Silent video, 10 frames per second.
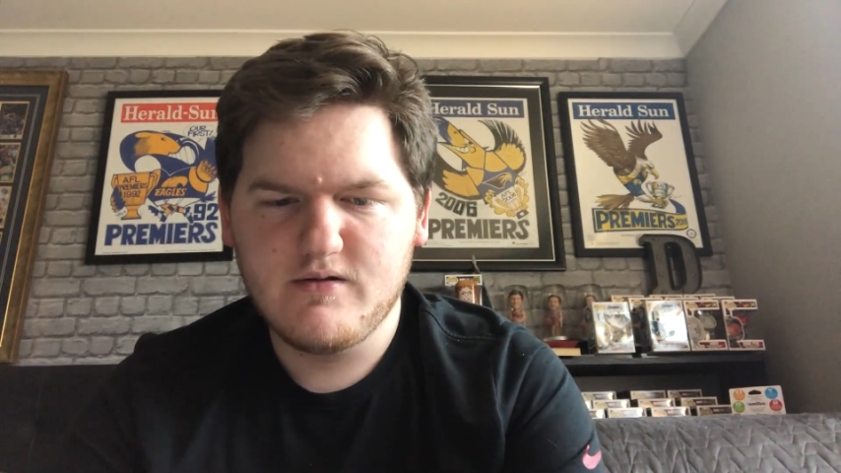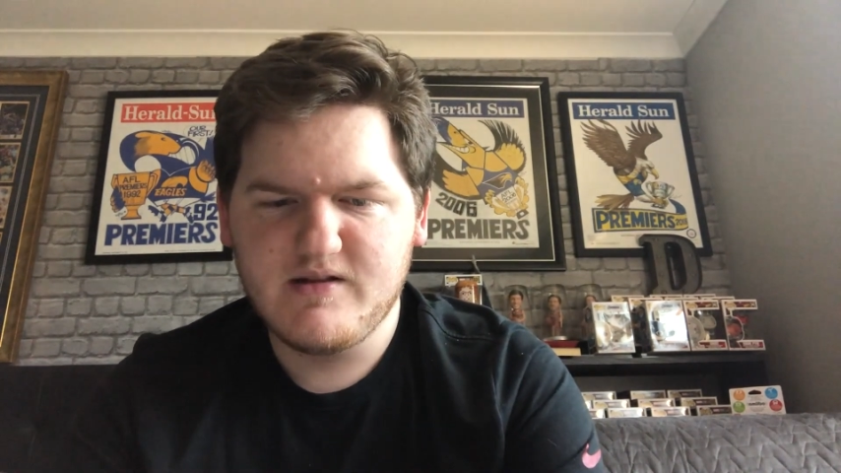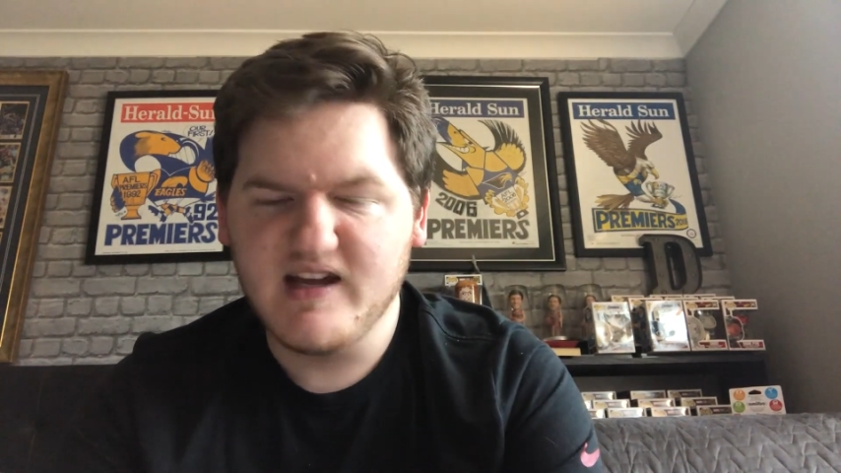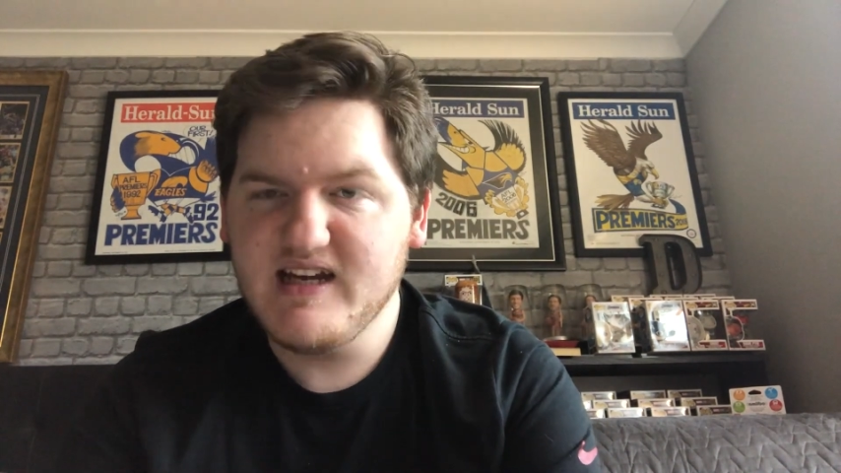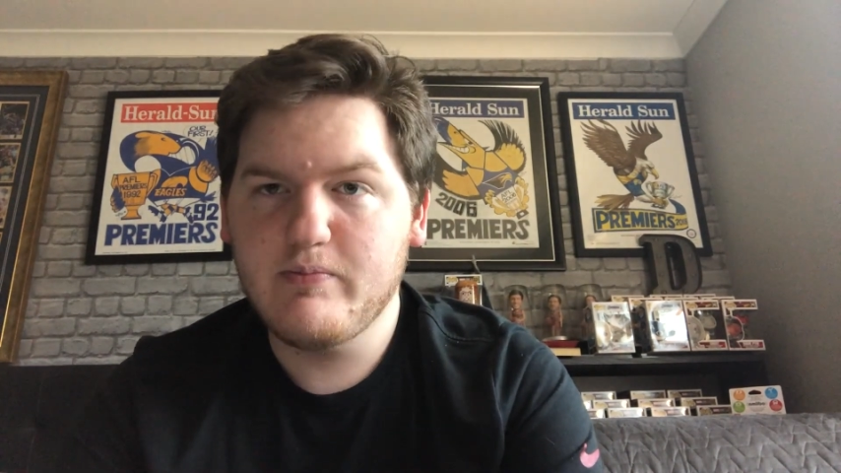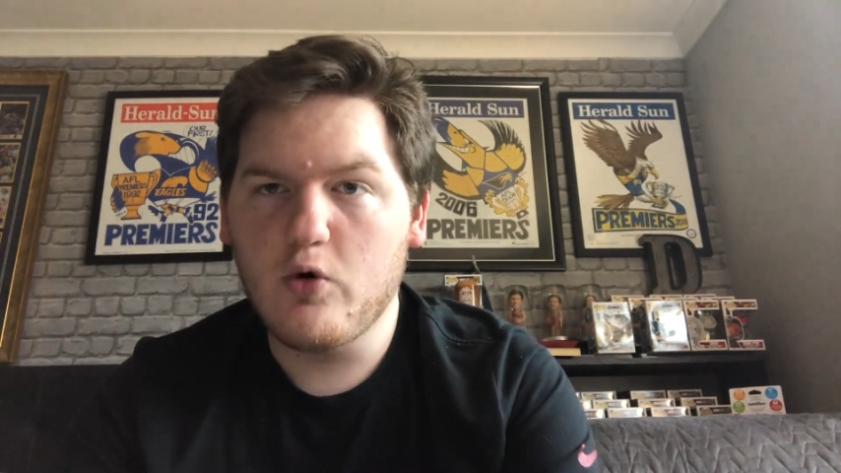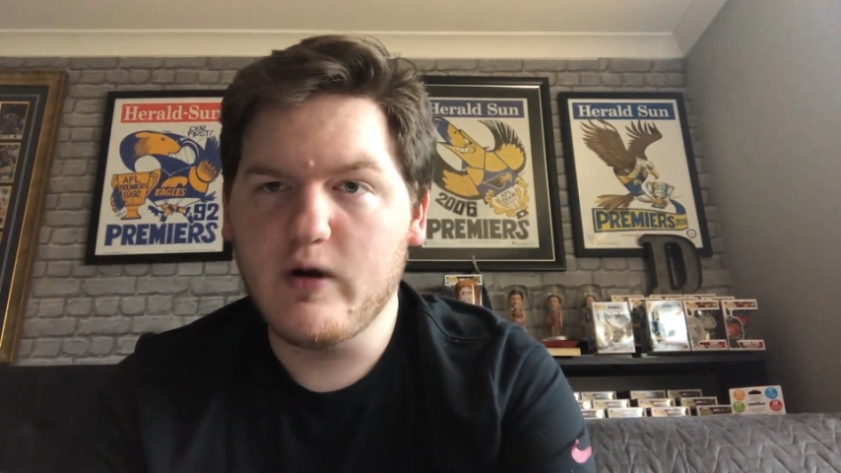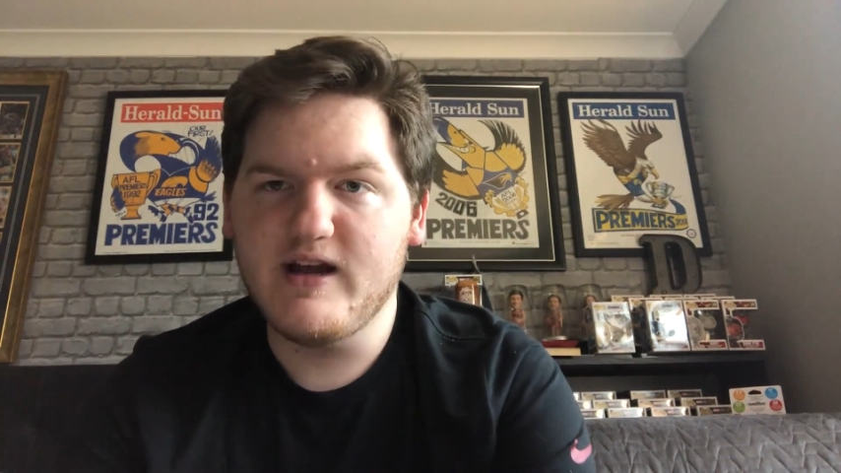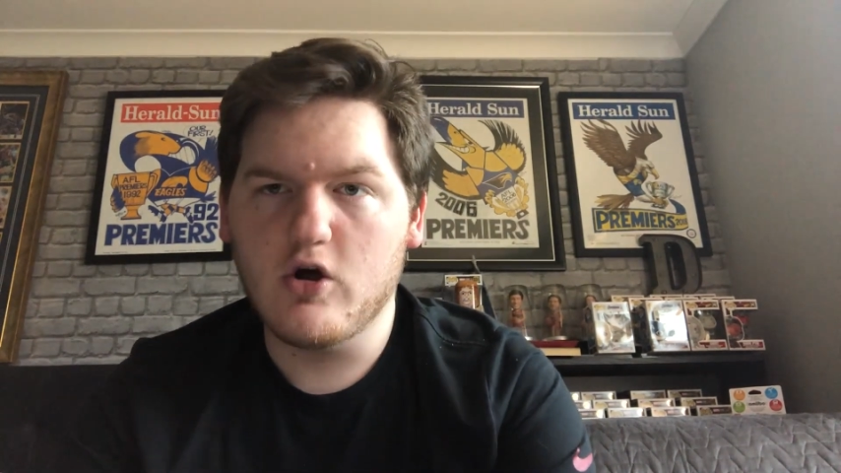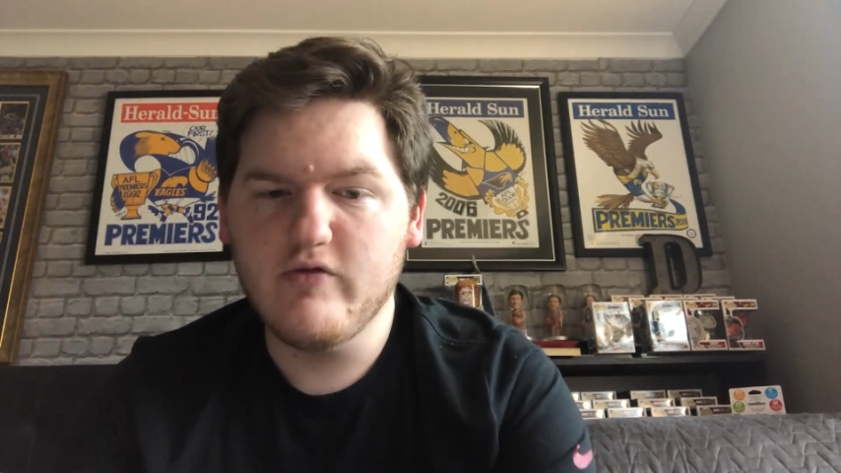
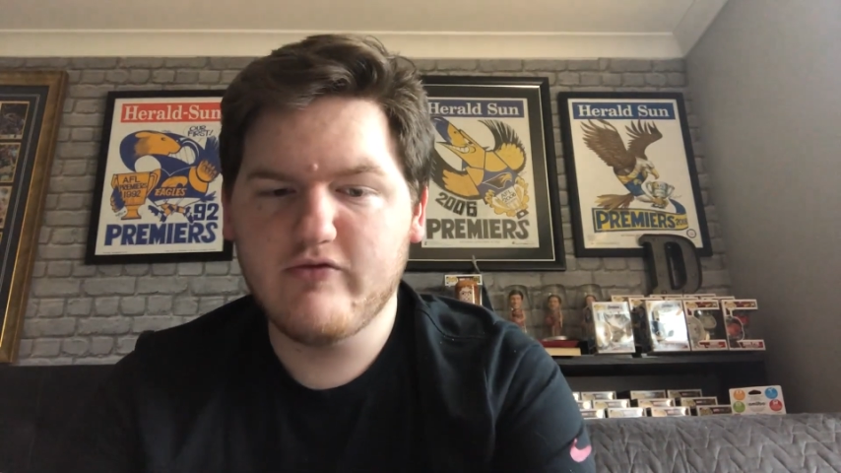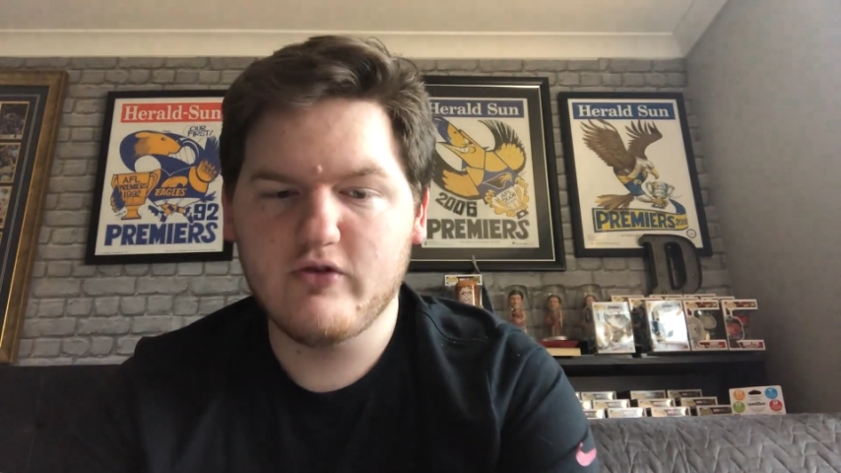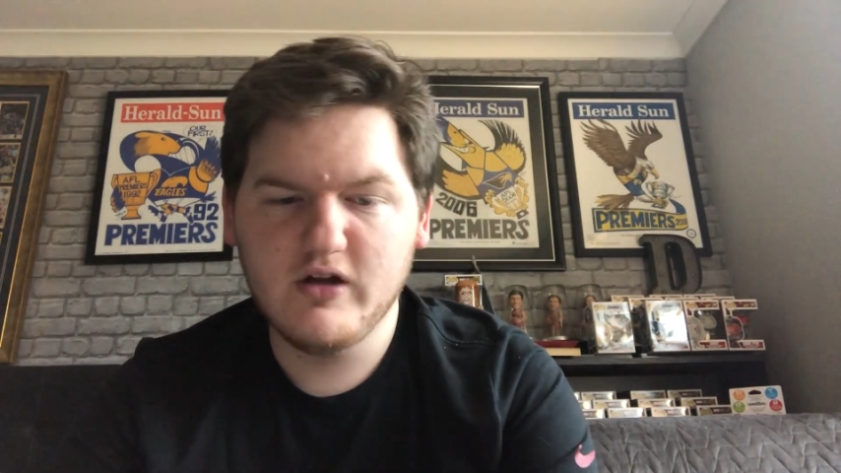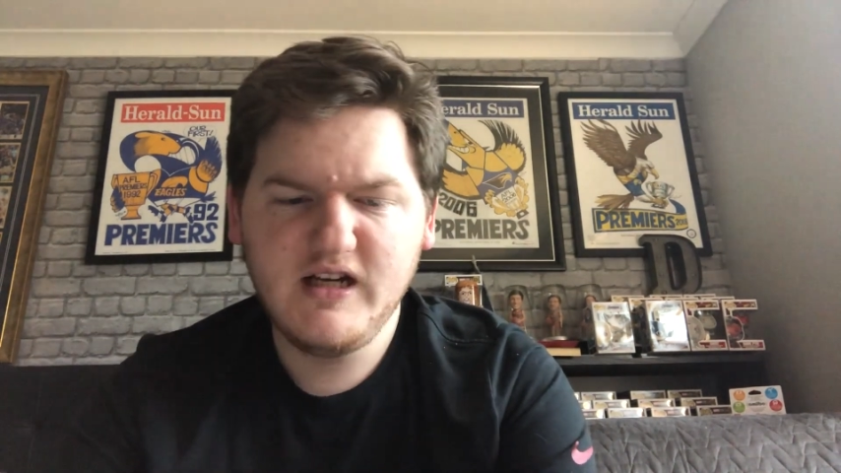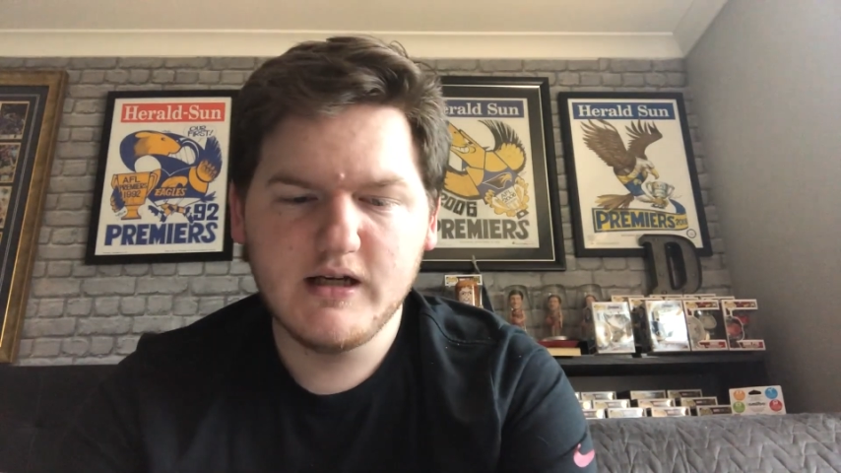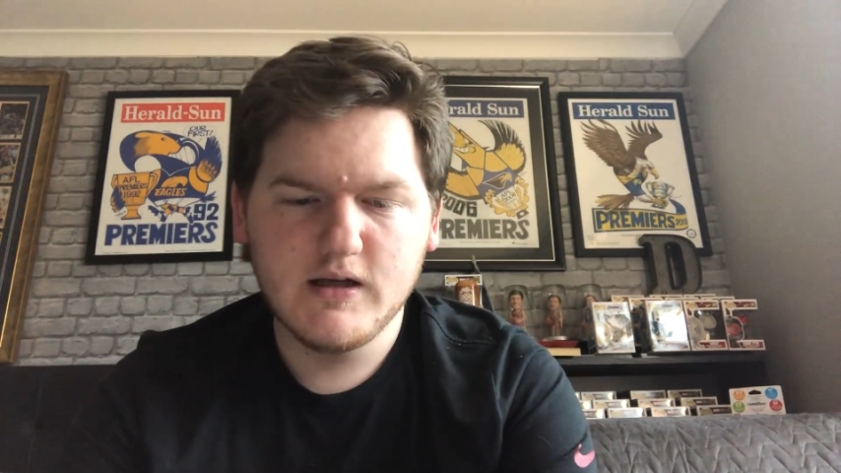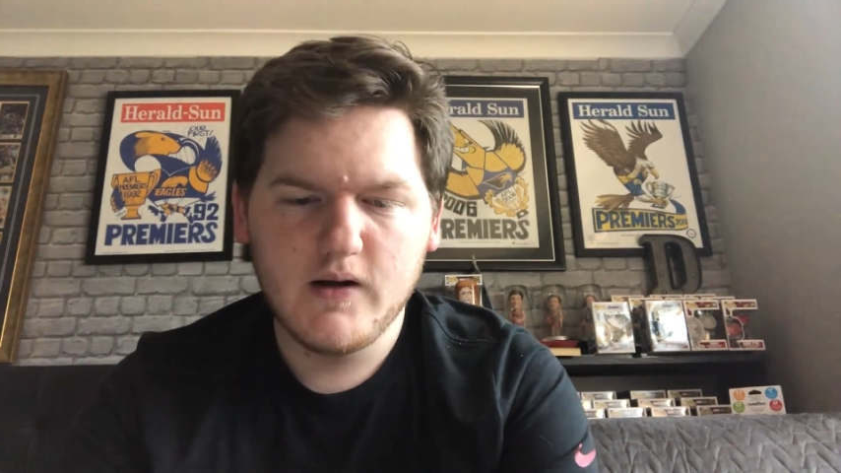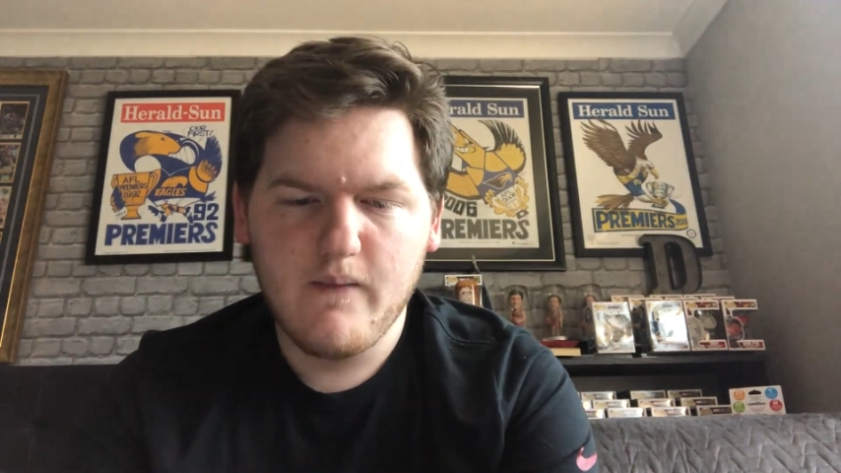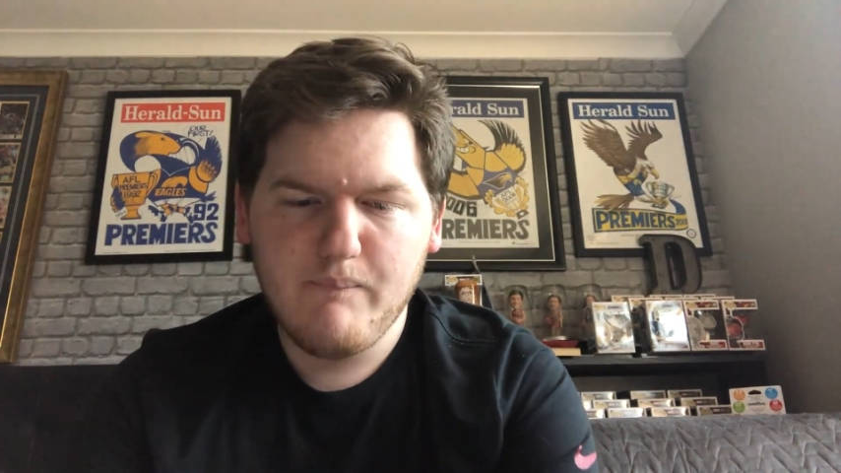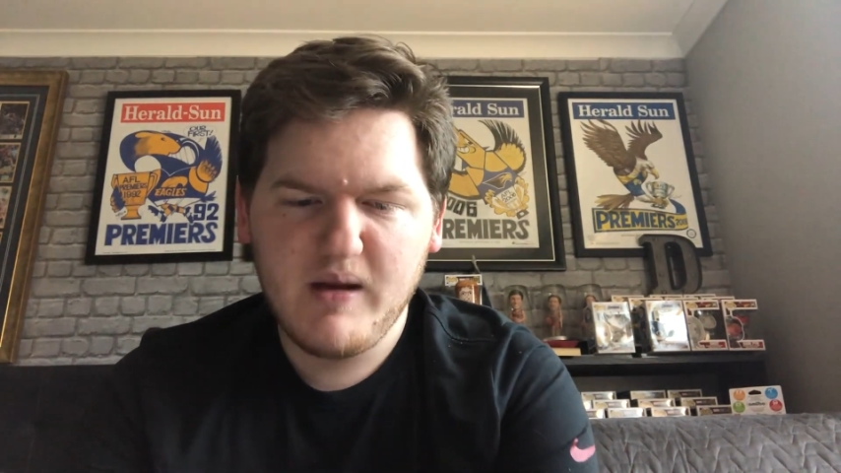depoy, hopefully,
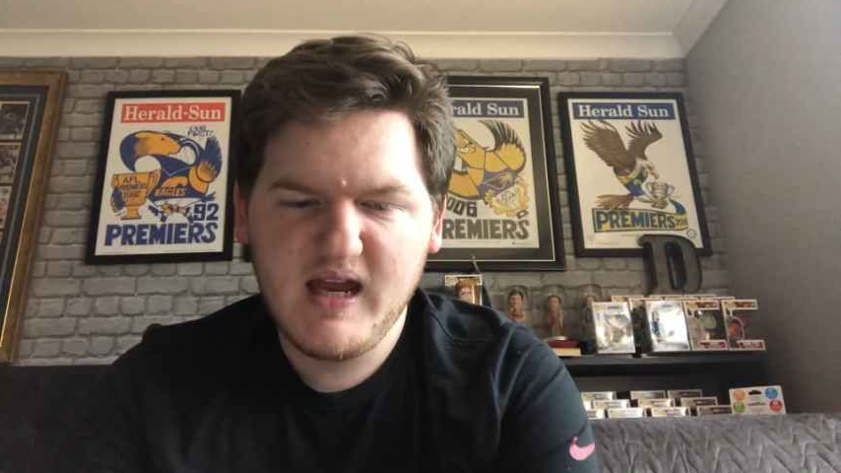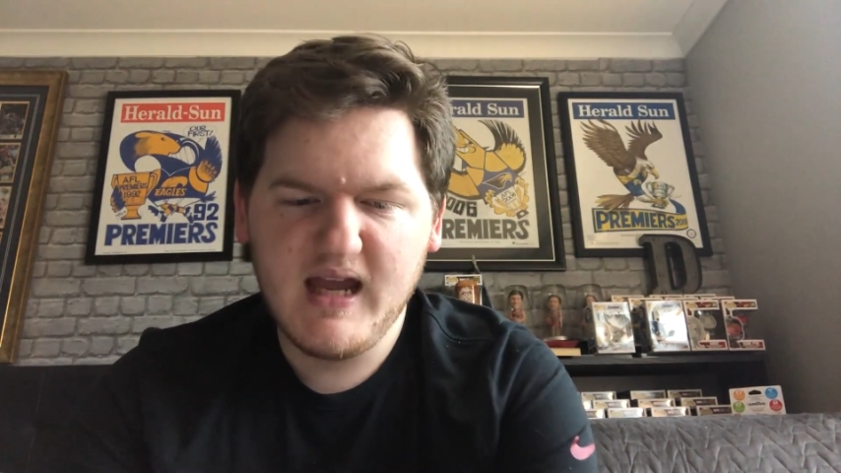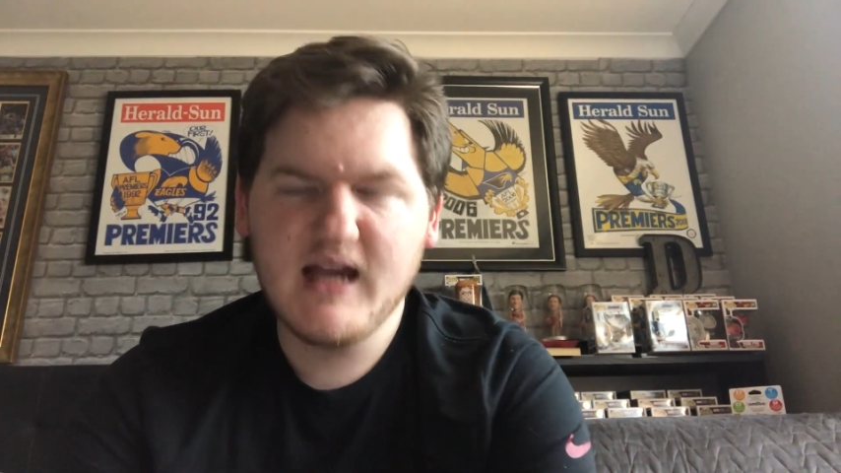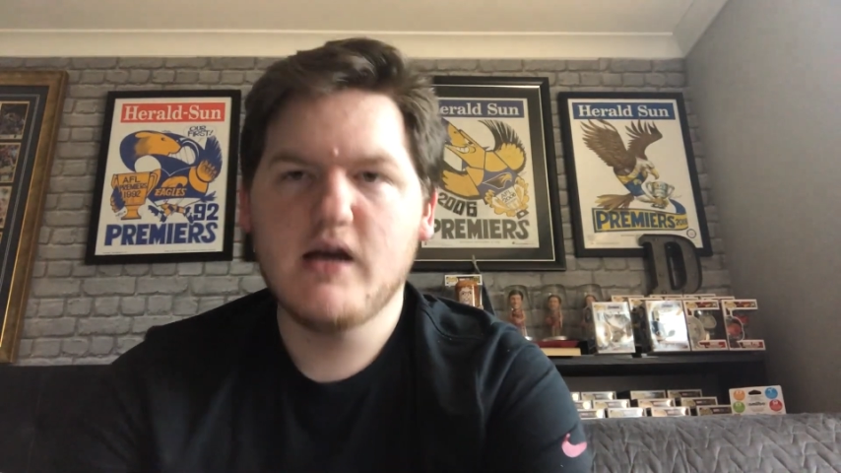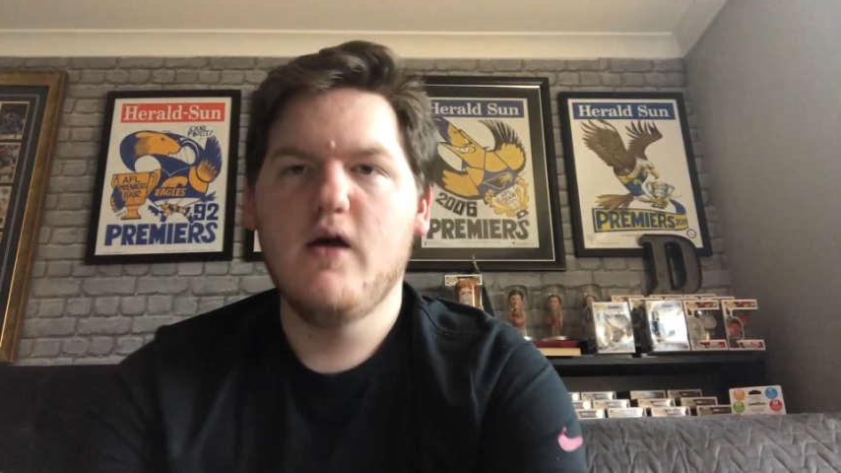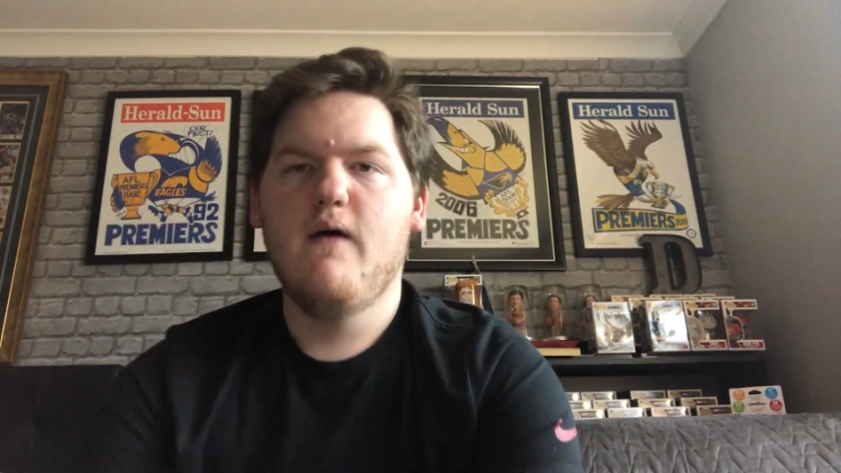being